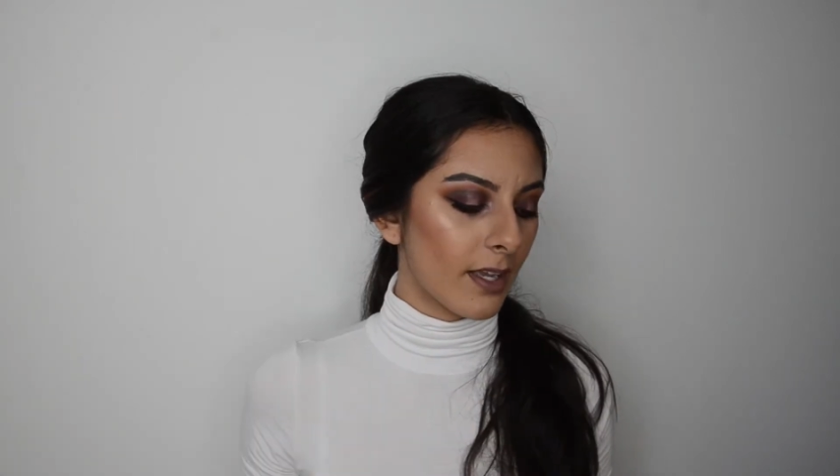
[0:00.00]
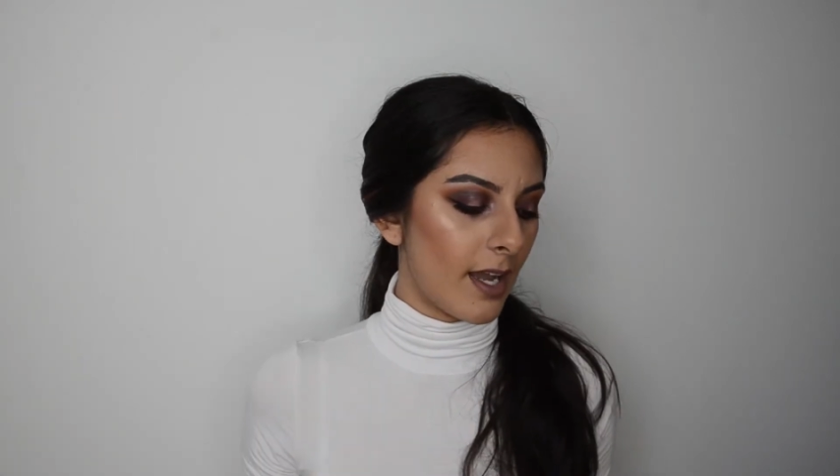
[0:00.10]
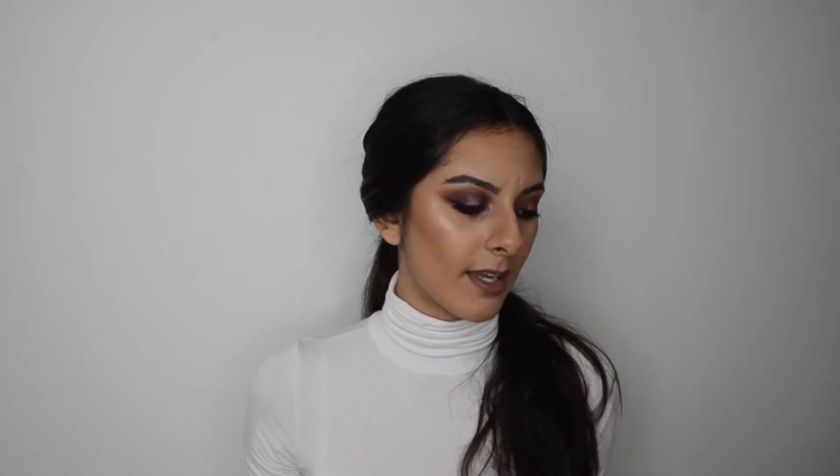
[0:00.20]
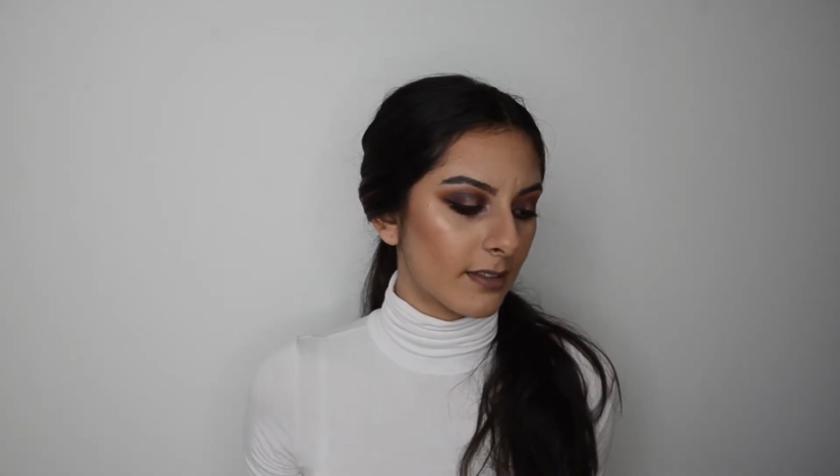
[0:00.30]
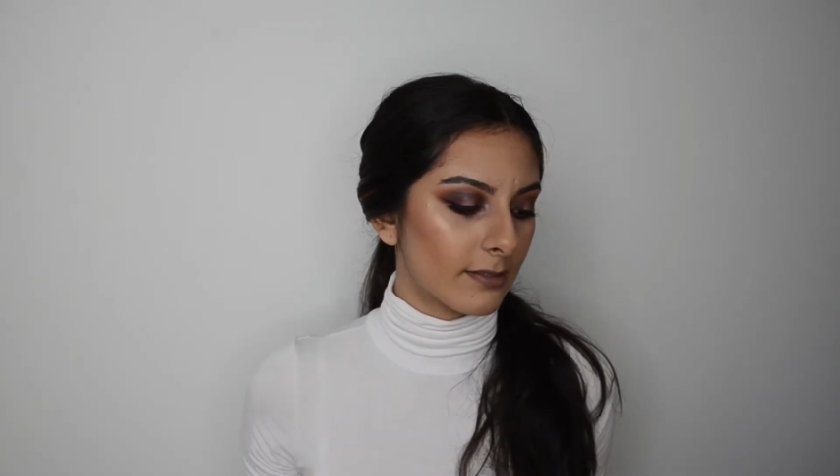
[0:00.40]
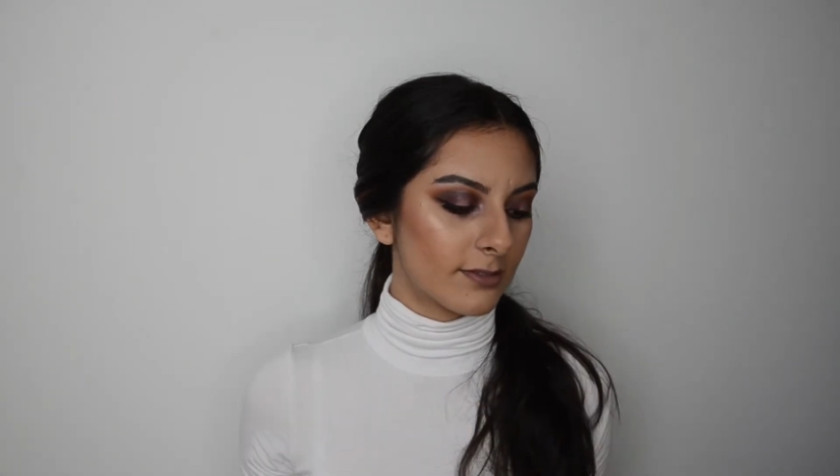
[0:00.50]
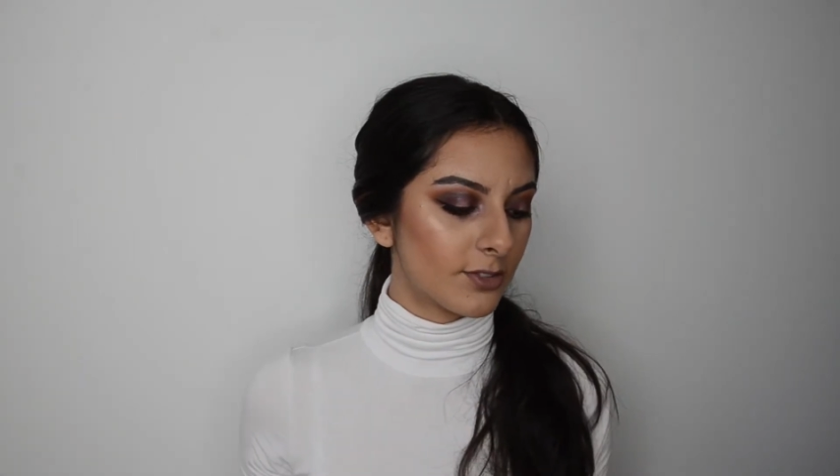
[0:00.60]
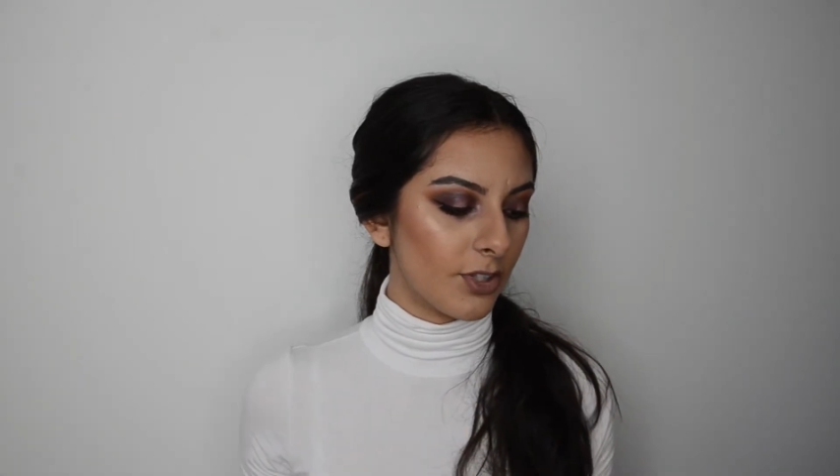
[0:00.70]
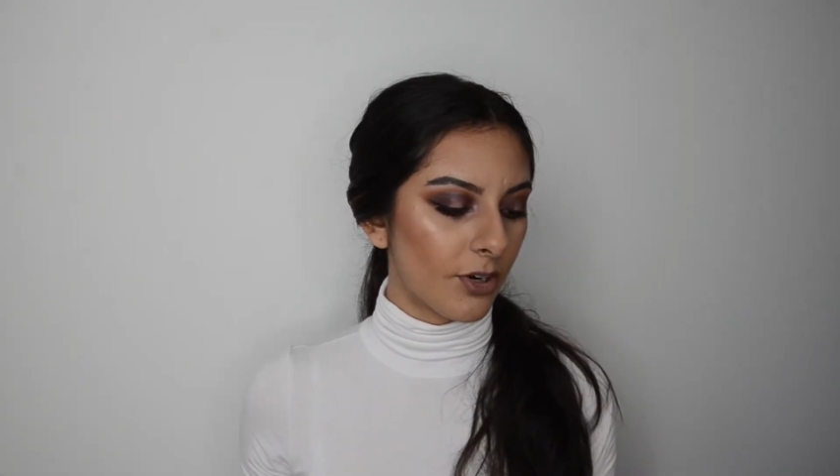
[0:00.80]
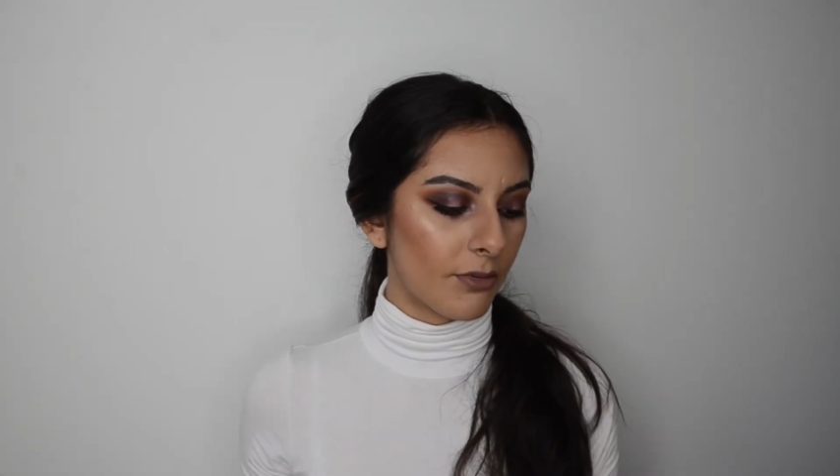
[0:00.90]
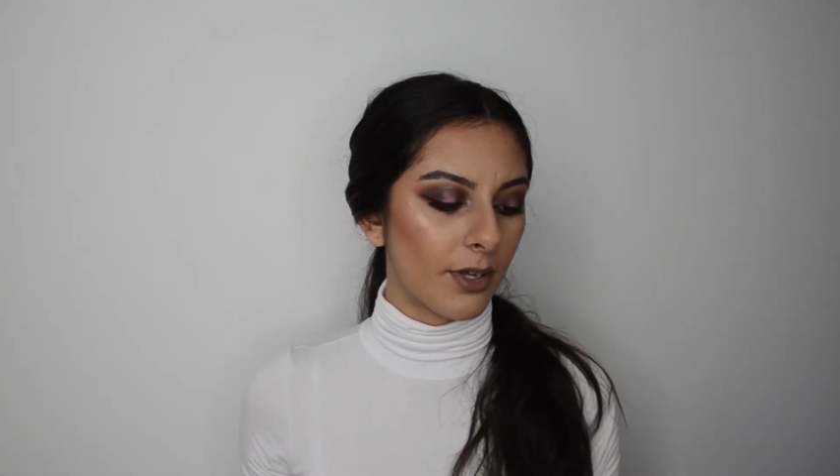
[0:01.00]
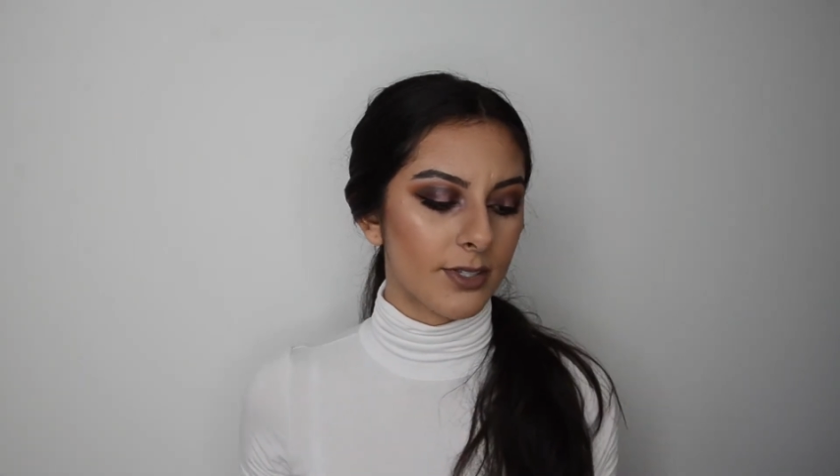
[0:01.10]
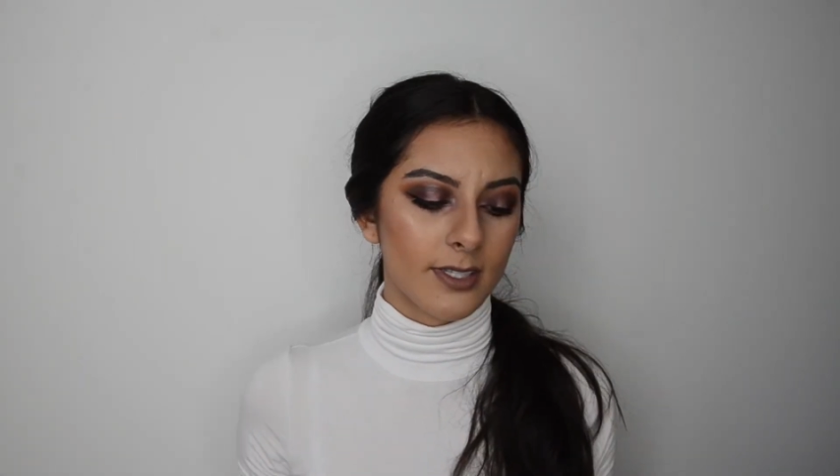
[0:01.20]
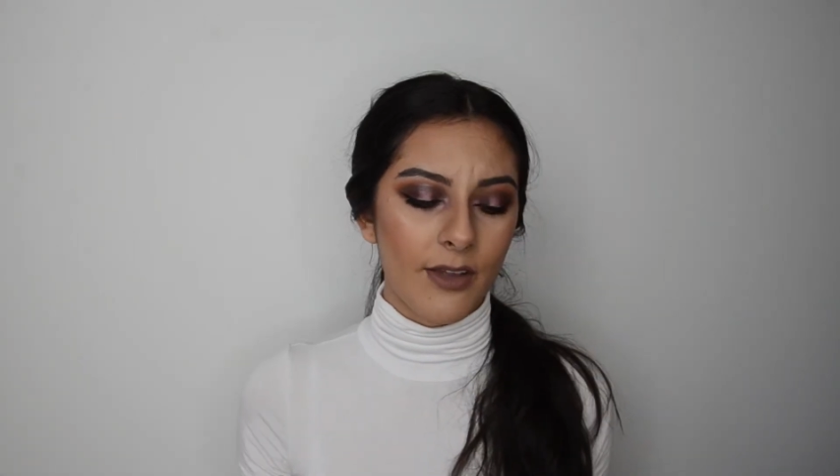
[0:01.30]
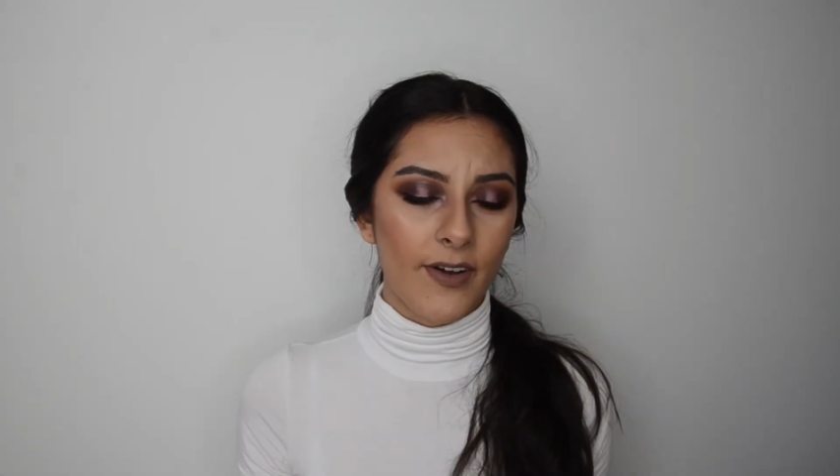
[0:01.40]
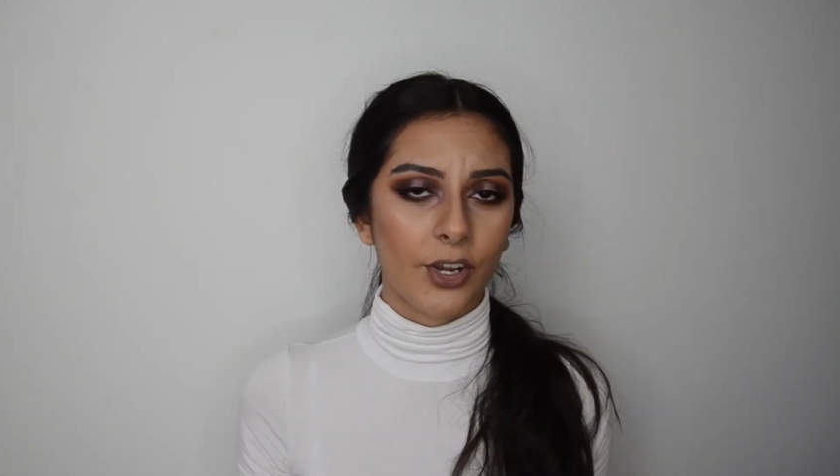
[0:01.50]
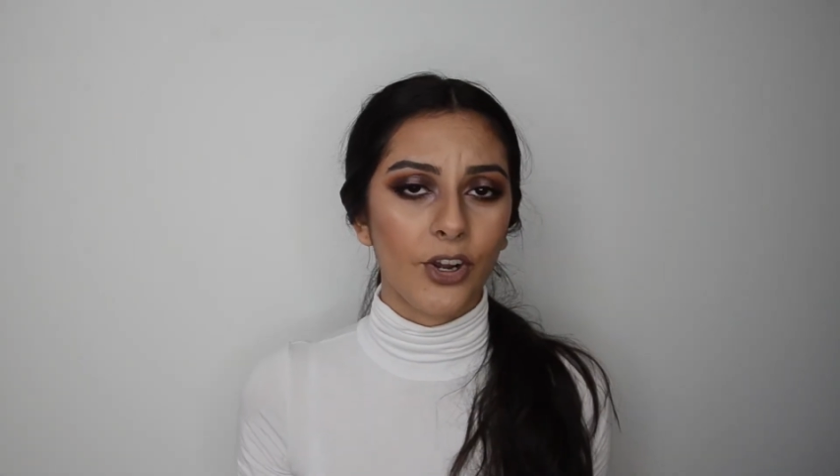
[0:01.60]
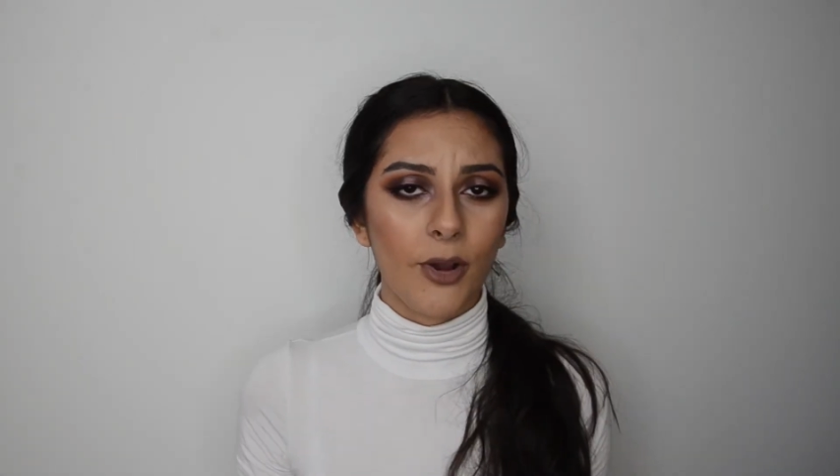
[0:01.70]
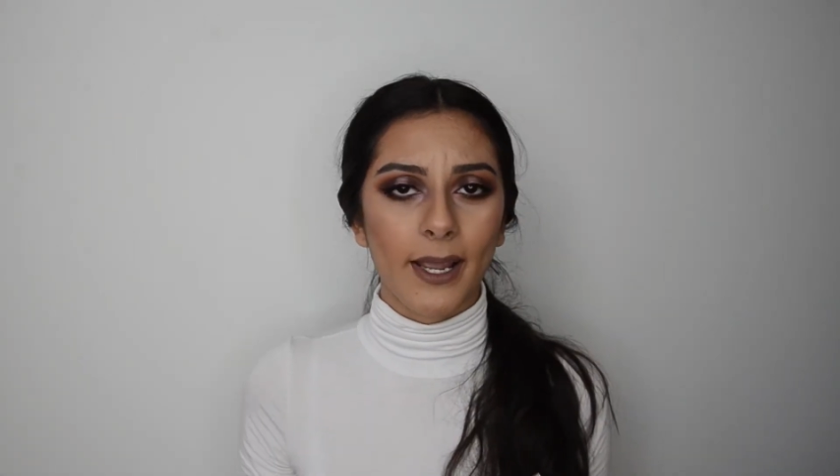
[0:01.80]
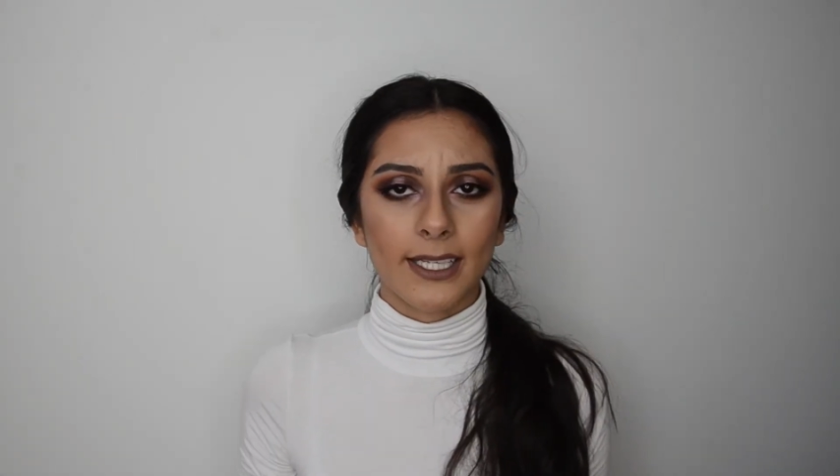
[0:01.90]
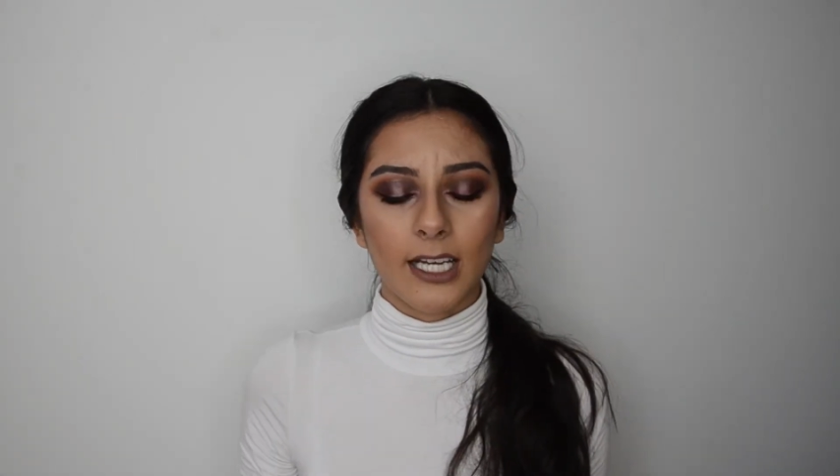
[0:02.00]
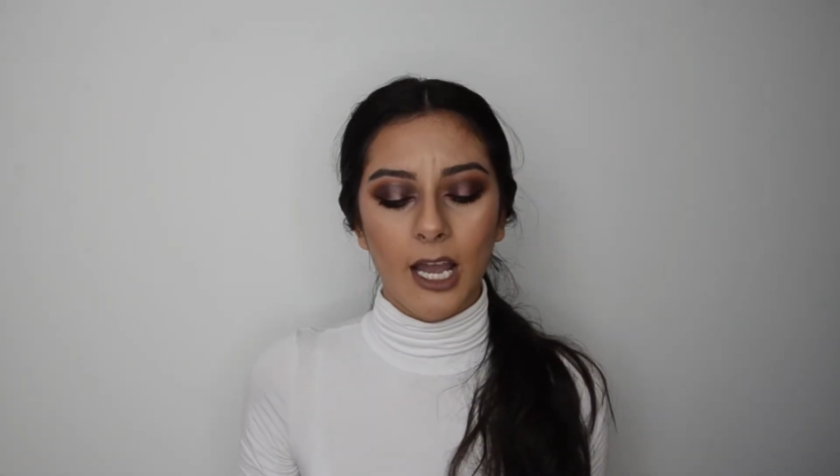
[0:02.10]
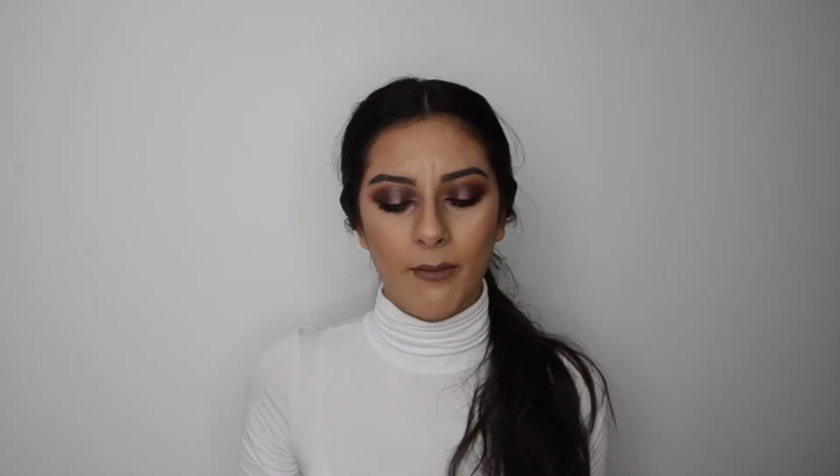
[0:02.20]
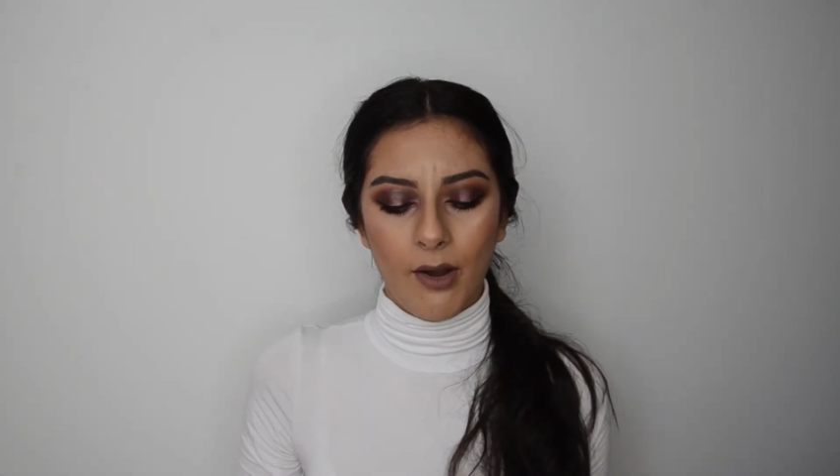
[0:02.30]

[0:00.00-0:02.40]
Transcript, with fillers: I don't know what else to say if I could go back in time